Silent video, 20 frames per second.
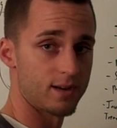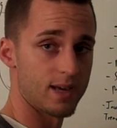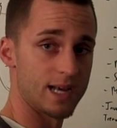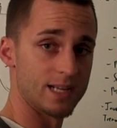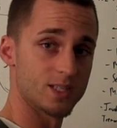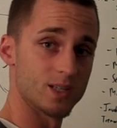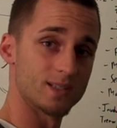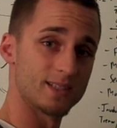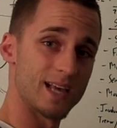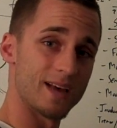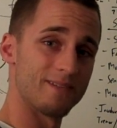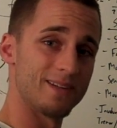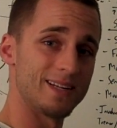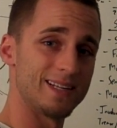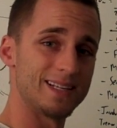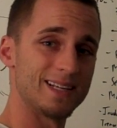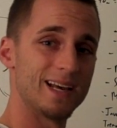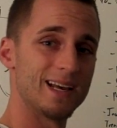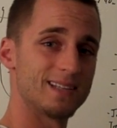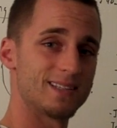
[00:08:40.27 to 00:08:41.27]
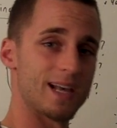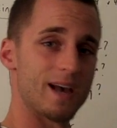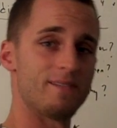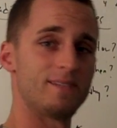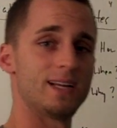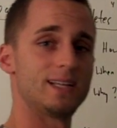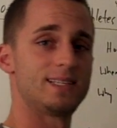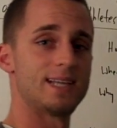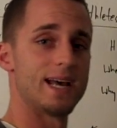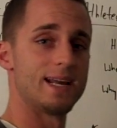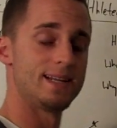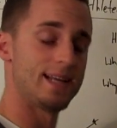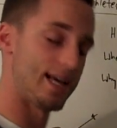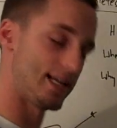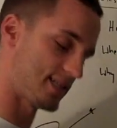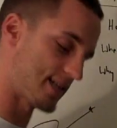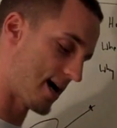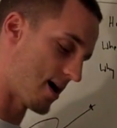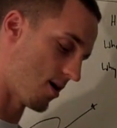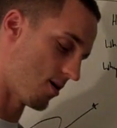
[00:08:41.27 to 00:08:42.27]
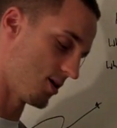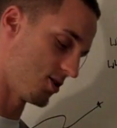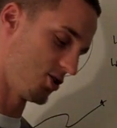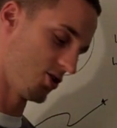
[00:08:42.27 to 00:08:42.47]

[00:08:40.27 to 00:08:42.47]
Okay. So 7 to 10 days out